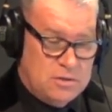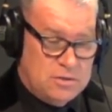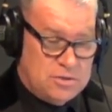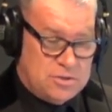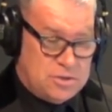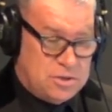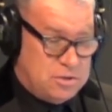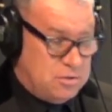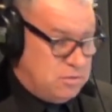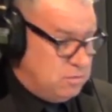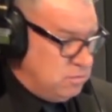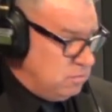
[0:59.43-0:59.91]

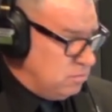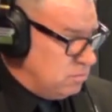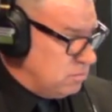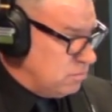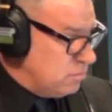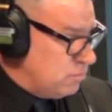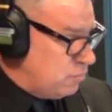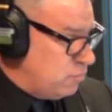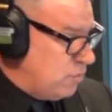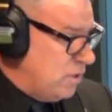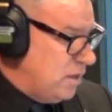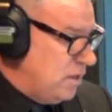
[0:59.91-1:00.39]
to
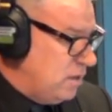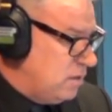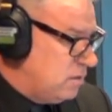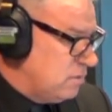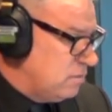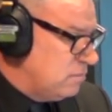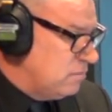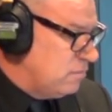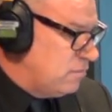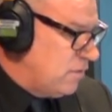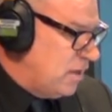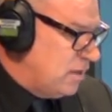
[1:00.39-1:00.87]
wreak
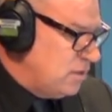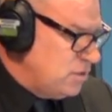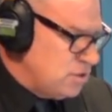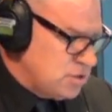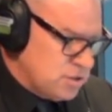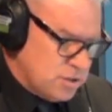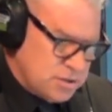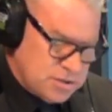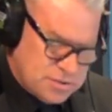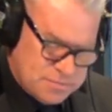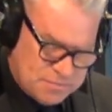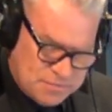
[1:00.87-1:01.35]
vengeance.